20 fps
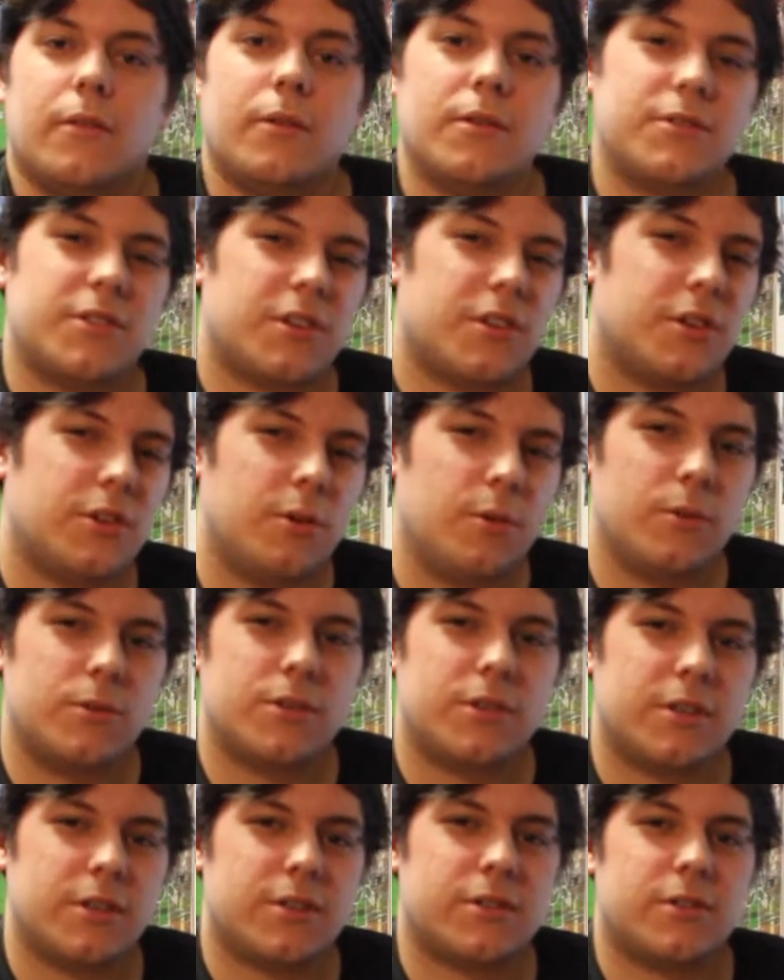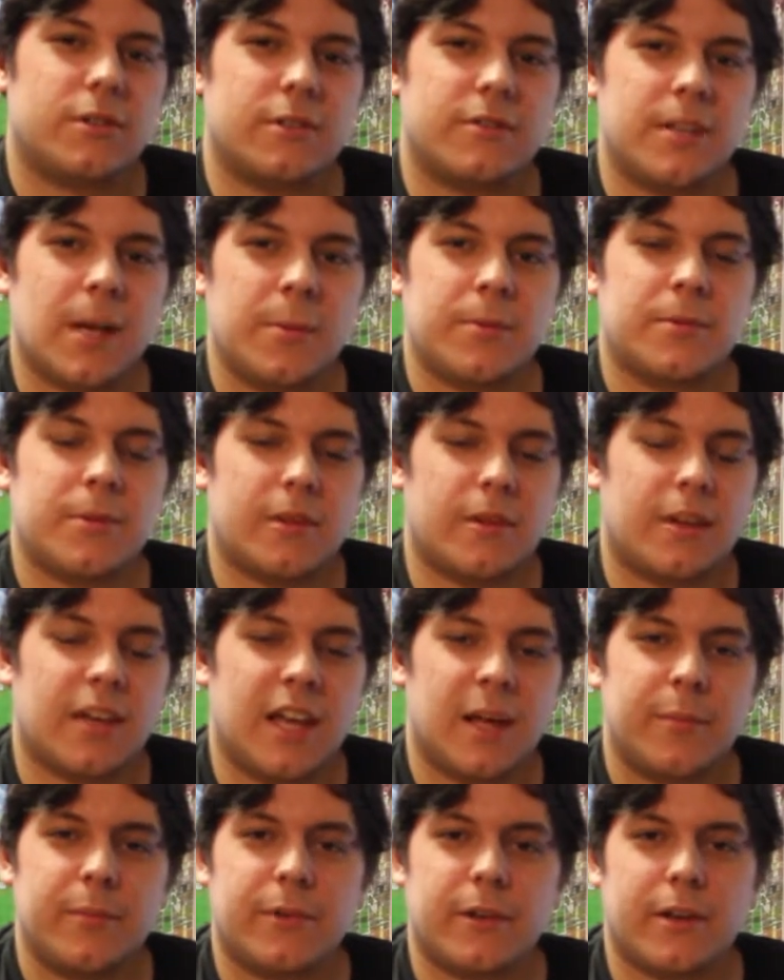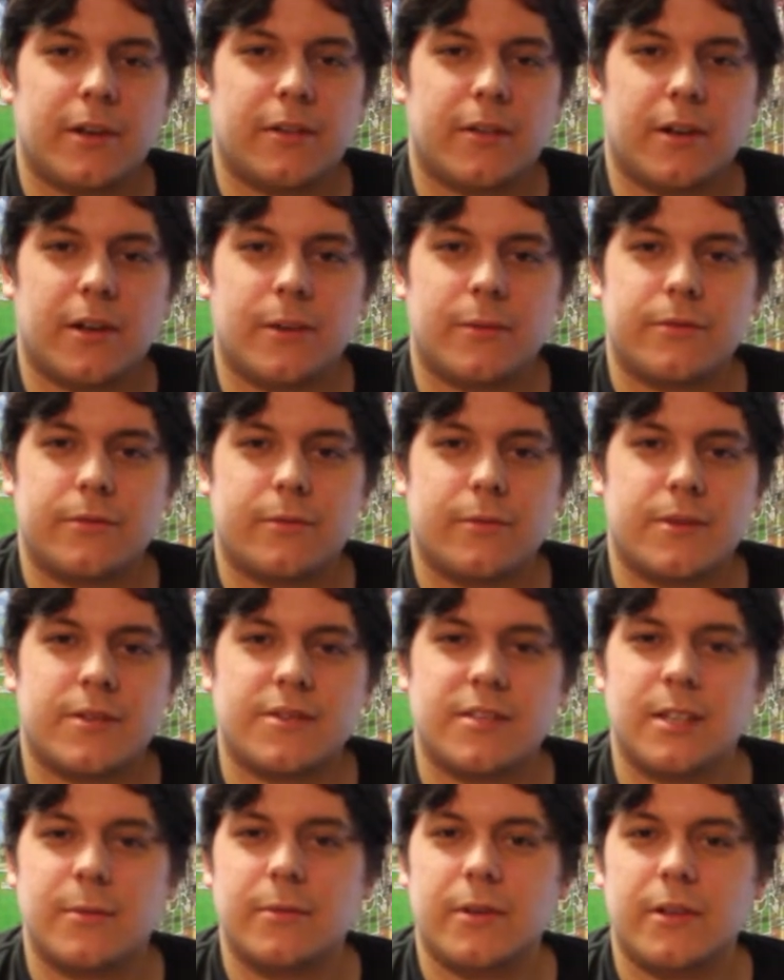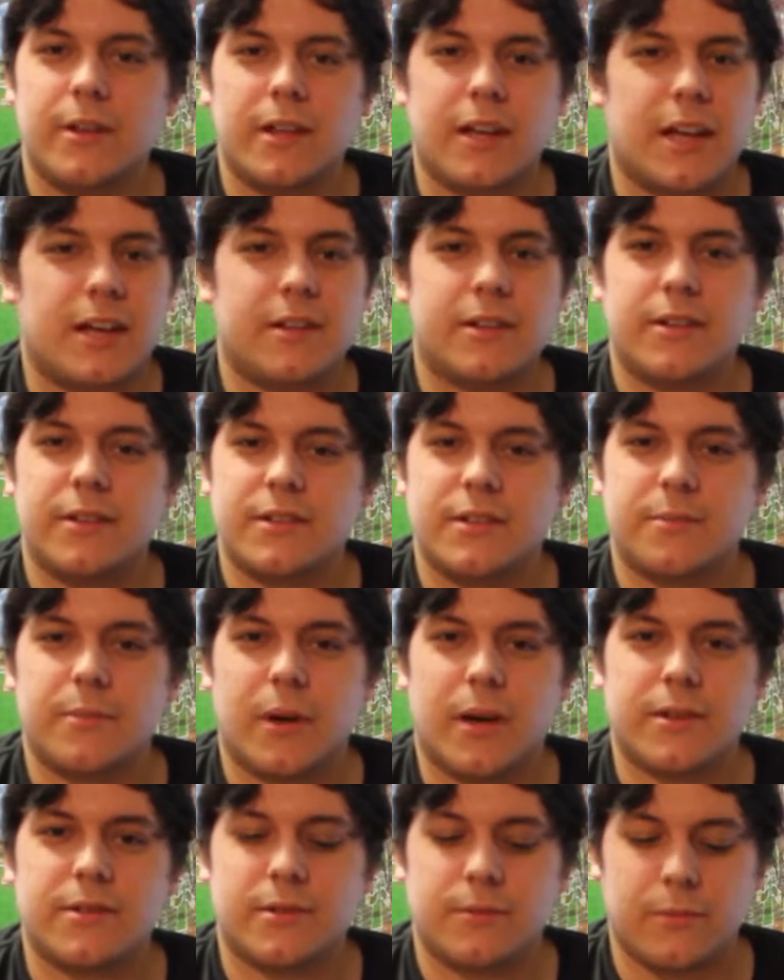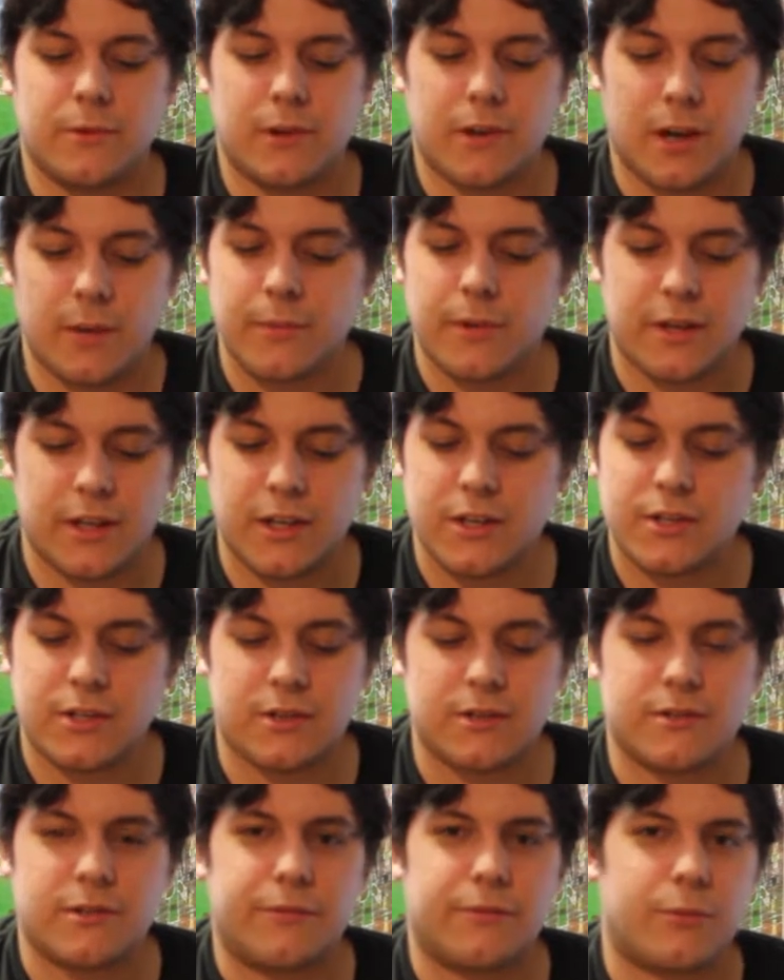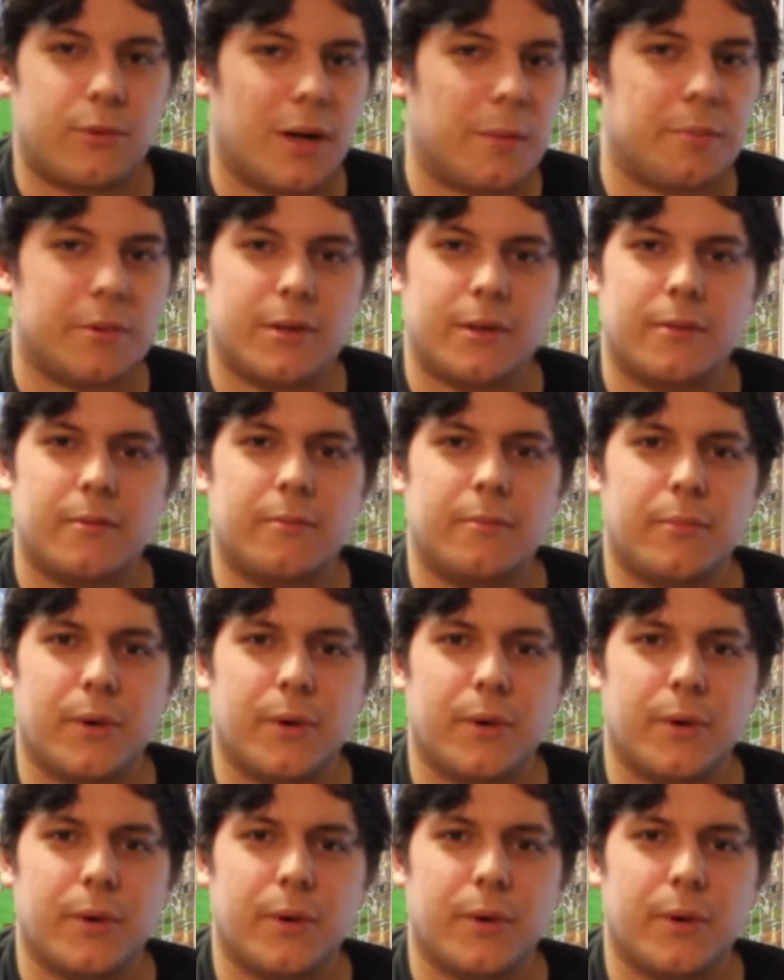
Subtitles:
There is a huge additional depth to the gameplay that comes from the seemingly endless possible combinations of weapon,